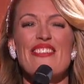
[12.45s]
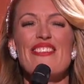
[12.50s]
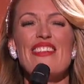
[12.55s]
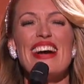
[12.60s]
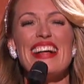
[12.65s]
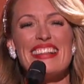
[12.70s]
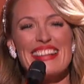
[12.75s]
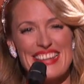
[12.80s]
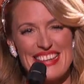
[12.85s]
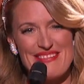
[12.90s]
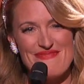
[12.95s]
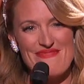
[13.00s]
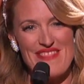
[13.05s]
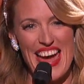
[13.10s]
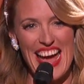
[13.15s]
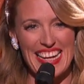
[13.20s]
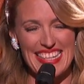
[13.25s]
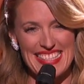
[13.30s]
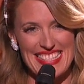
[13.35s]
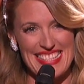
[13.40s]
Welcome
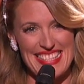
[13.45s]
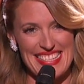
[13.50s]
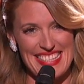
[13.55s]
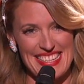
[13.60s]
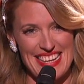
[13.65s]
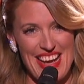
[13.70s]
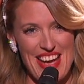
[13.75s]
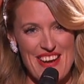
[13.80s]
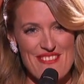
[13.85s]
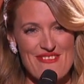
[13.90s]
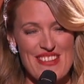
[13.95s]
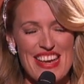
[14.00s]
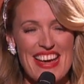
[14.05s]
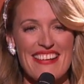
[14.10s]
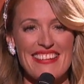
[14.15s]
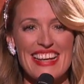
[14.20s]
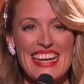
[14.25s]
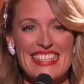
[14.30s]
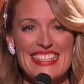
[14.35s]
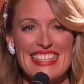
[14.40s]
back to the show. We
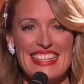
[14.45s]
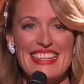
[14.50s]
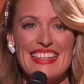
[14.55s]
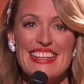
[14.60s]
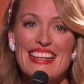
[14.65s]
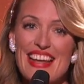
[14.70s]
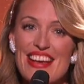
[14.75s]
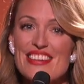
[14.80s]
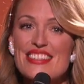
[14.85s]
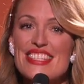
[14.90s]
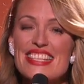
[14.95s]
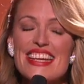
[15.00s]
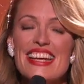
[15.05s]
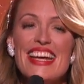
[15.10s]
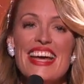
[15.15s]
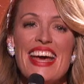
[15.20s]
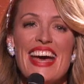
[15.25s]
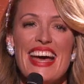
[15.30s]
are getting closer